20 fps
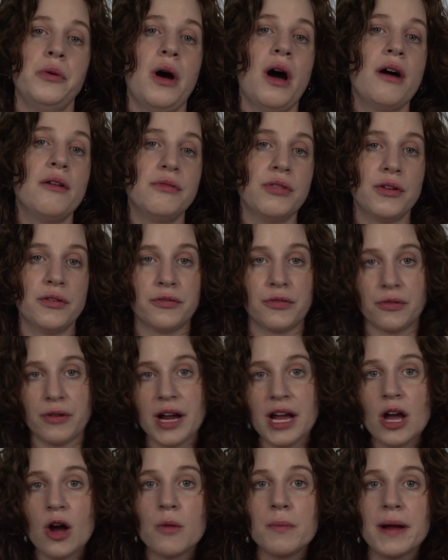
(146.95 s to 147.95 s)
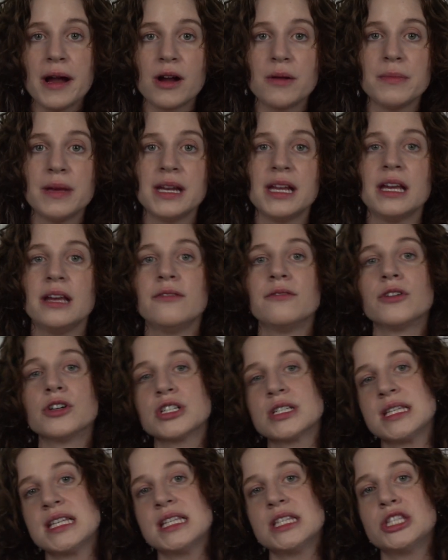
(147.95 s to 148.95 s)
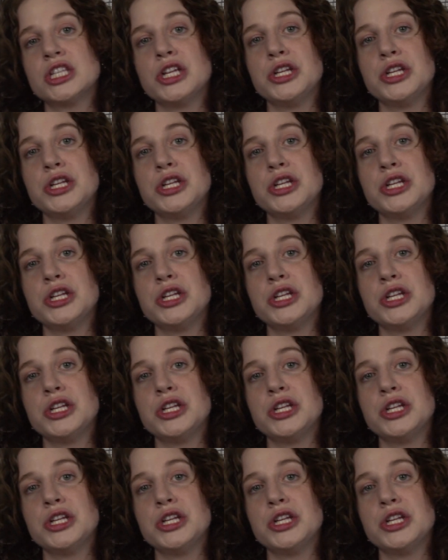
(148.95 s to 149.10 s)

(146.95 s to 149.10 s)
of the Foreo Bear Mini versus the